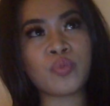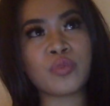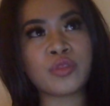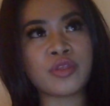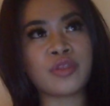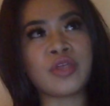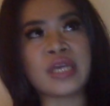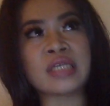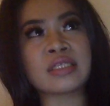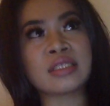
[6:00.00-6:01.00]
the
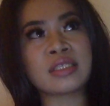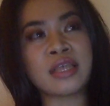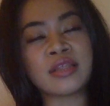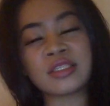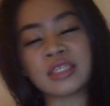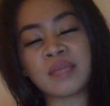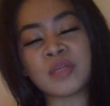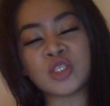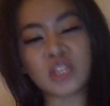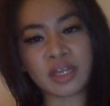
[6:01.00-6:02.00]
things and the
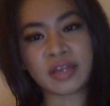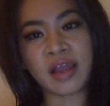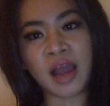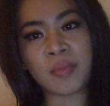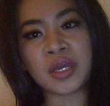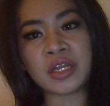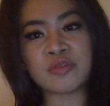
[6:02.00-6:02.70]
damage that can happen